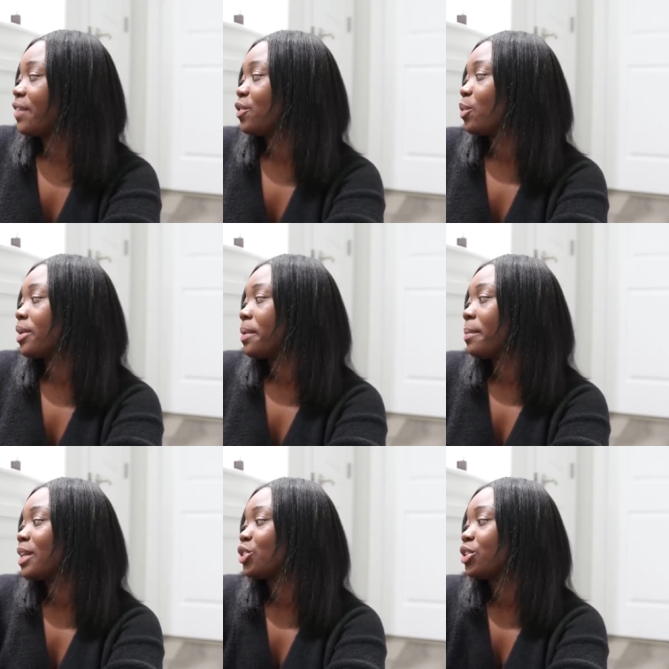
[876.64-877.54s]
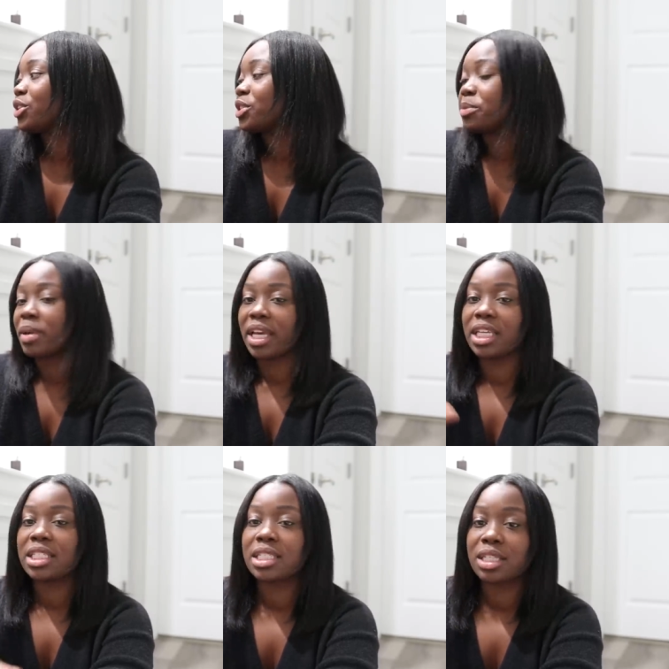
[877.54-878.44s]
if you want to measure your
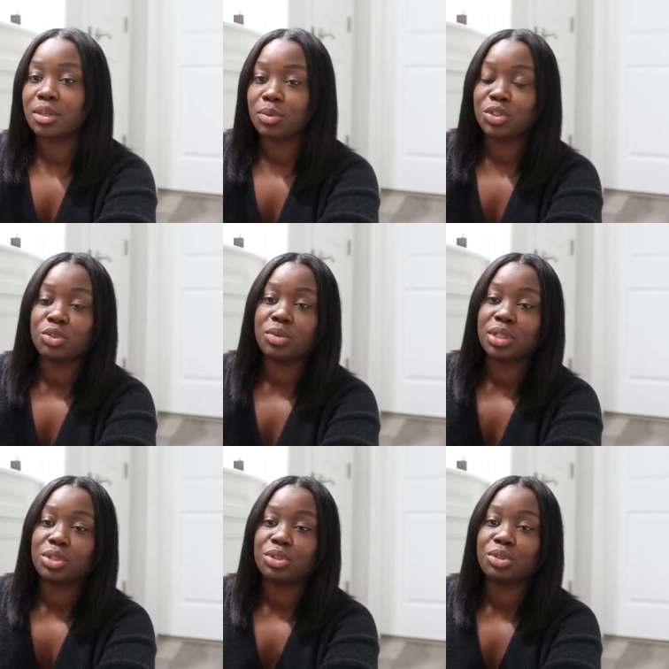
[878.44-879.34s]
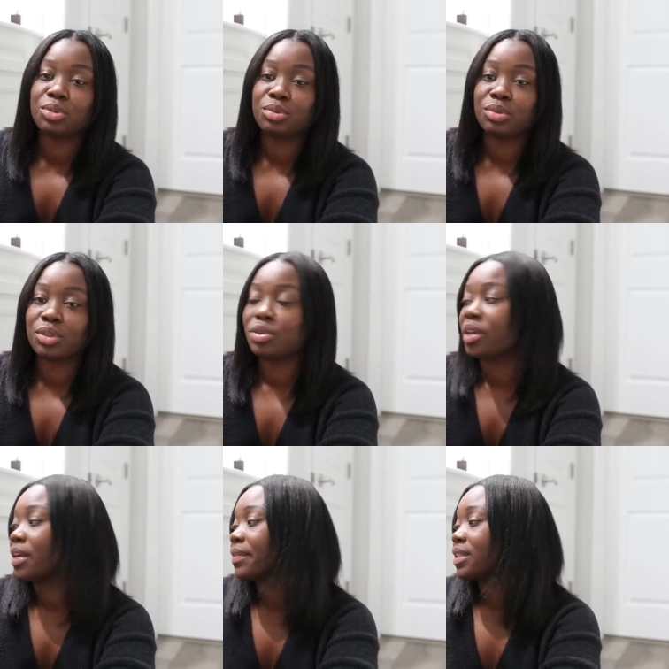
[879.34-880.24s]
space what you want to do oh you
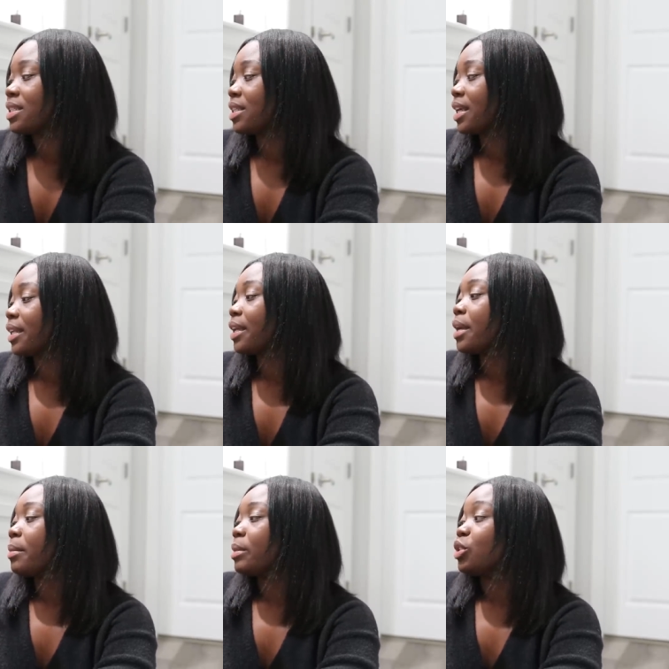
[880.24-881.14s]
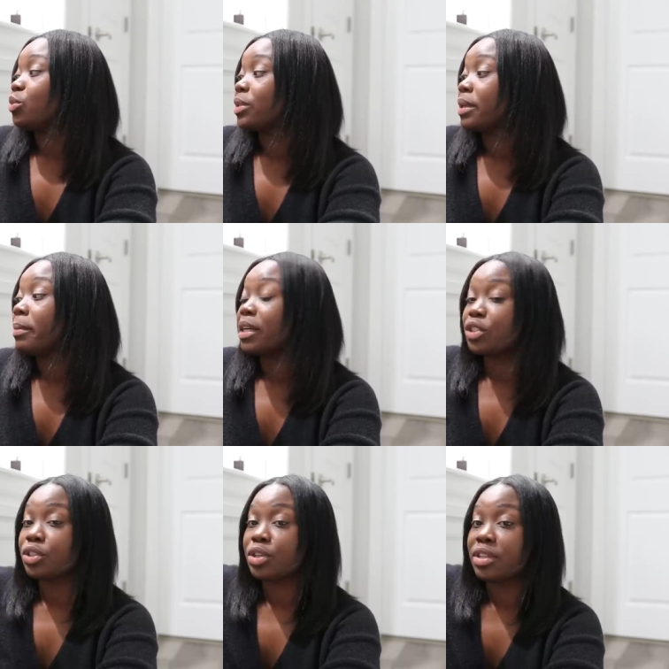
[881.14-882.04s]
can't really see it but you want to
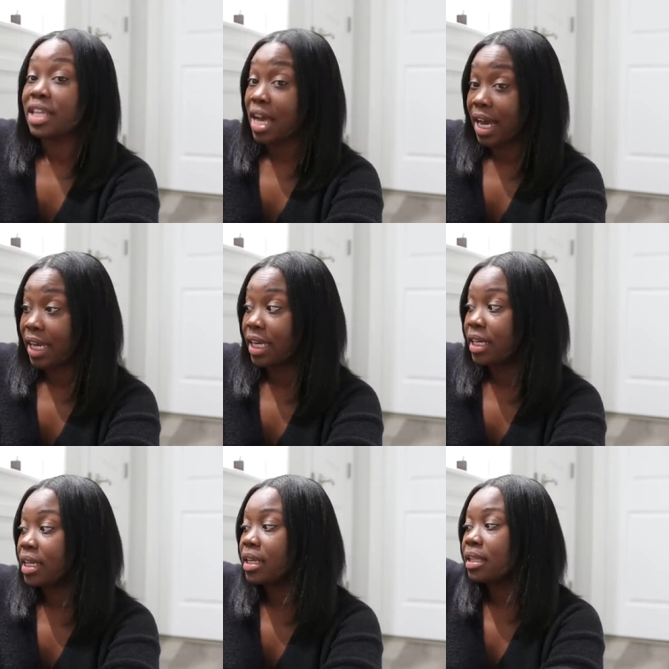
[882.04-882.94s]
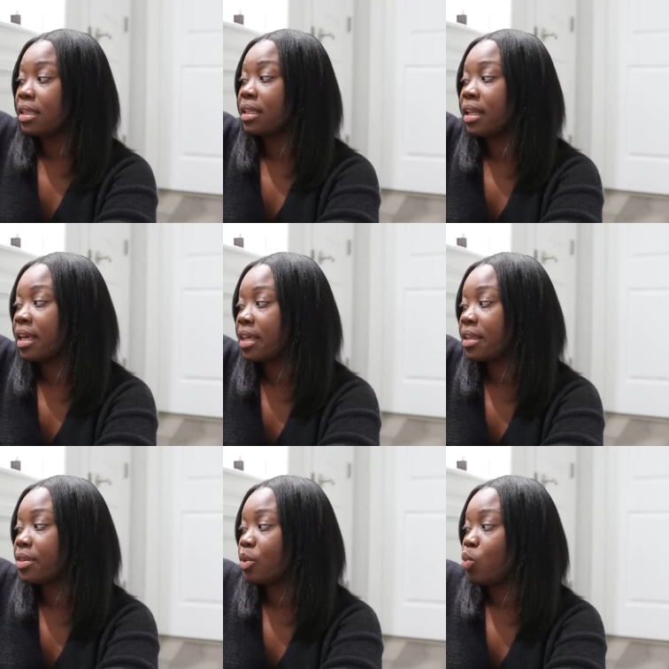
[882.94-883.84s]
measure the height the
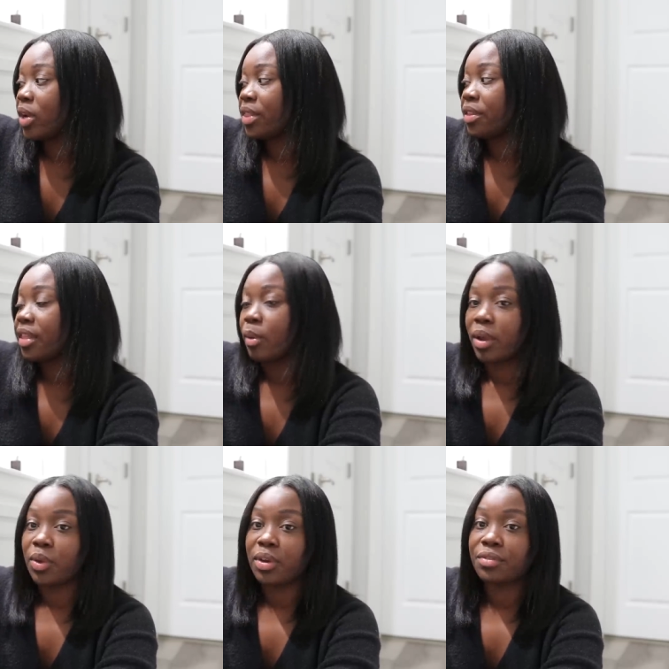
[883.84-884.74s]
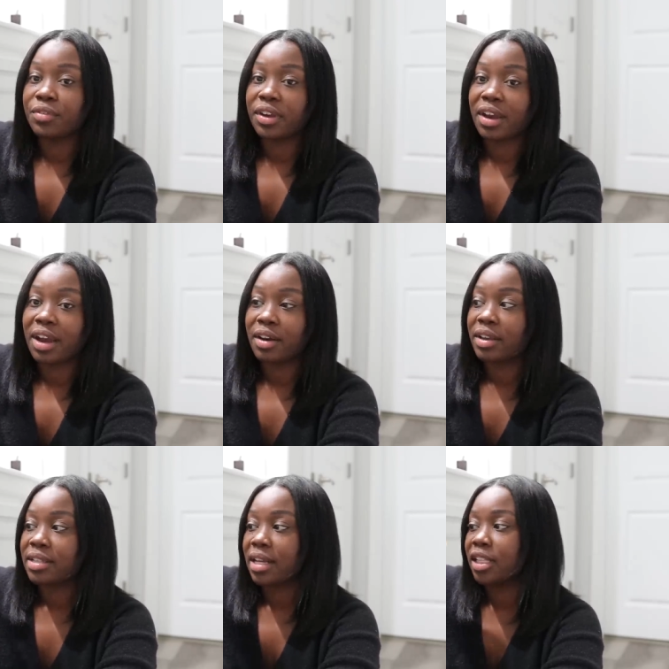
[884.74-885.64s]
length, the width. That way you can figure out
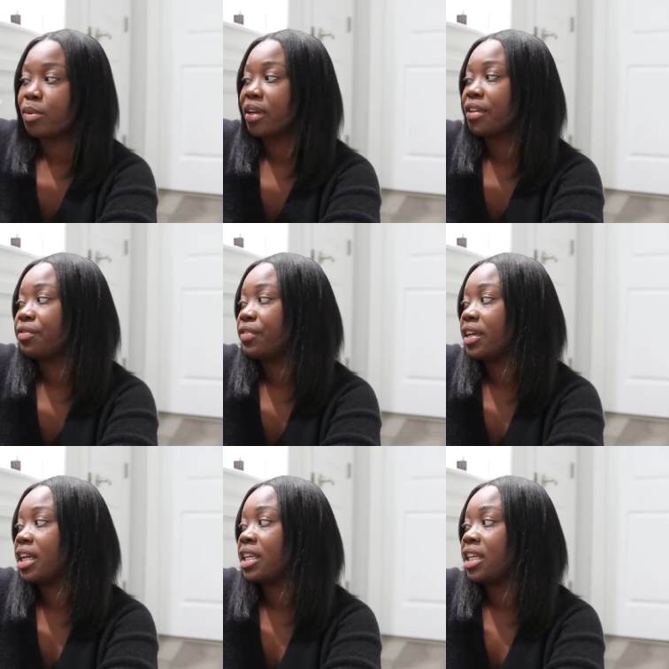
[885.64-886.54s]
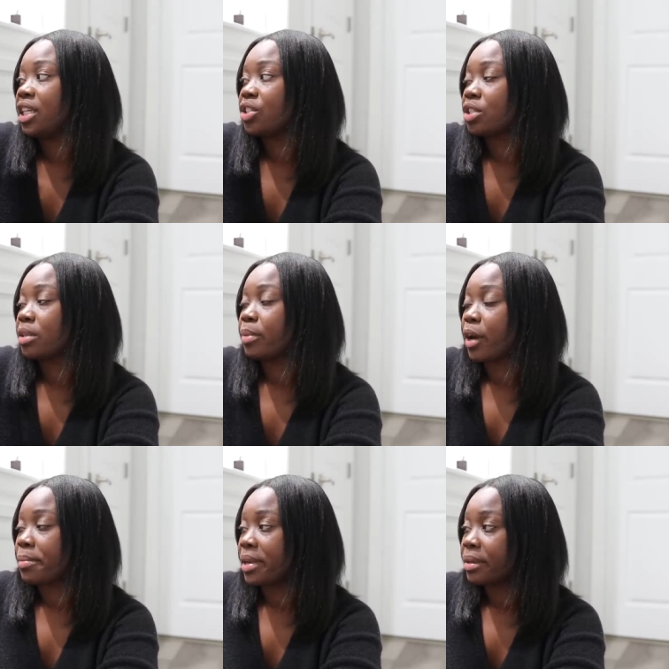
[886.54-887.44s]
exactly what can fit in each
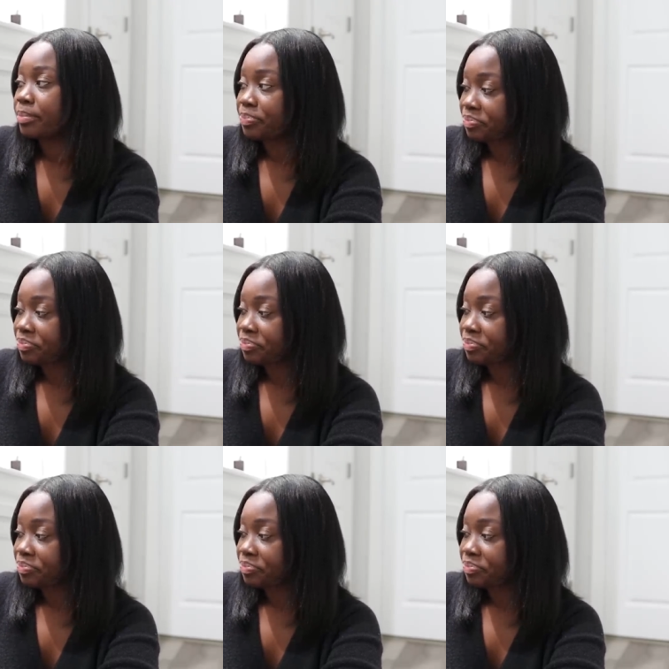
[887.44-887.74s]
compartment.